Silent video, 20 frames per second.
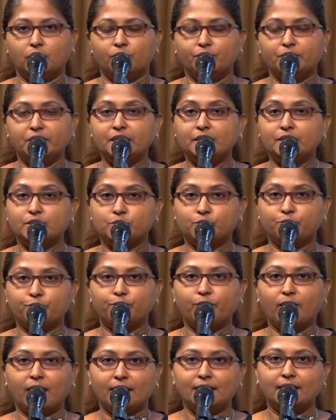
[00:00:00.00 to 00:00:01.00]
we need to
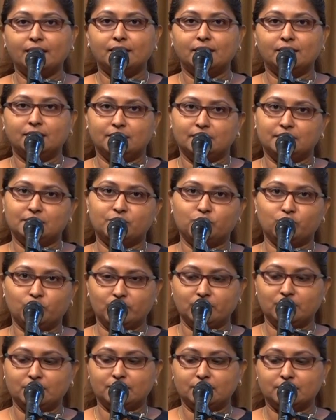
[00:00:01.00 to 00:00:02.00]
find, is
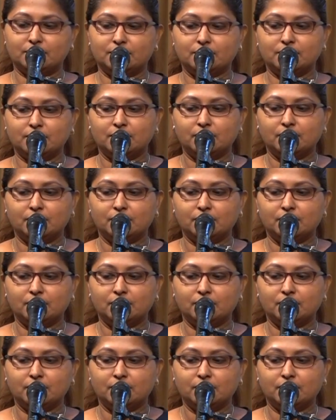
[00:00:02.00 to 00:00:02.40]
Jesus.